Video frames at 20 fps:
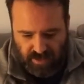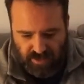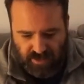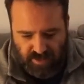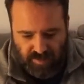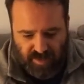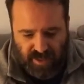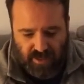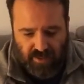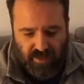
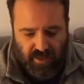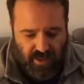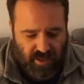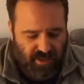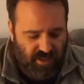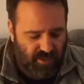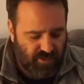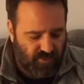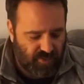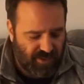smell. I
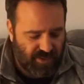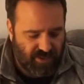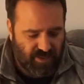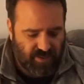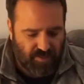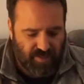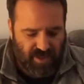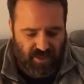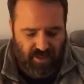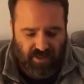can already
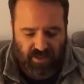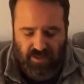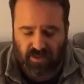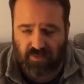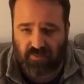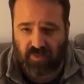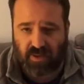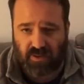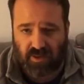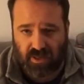smell it. It's
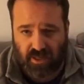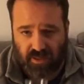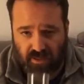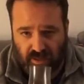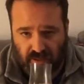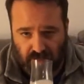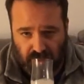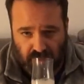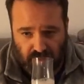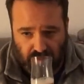very
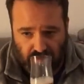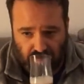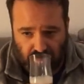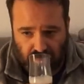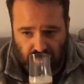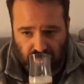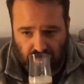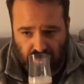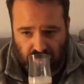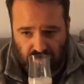
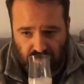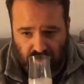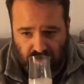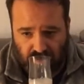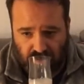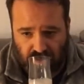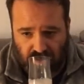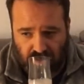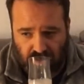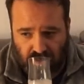
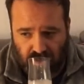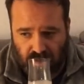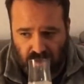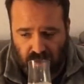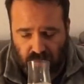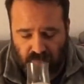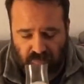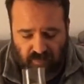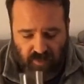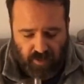
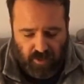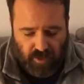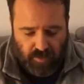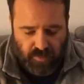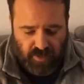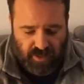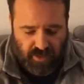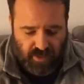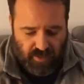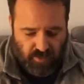
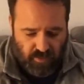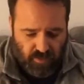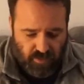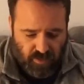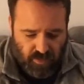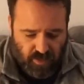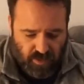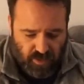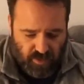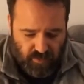hoppy
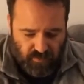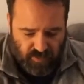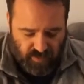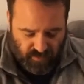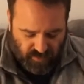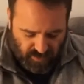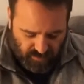or very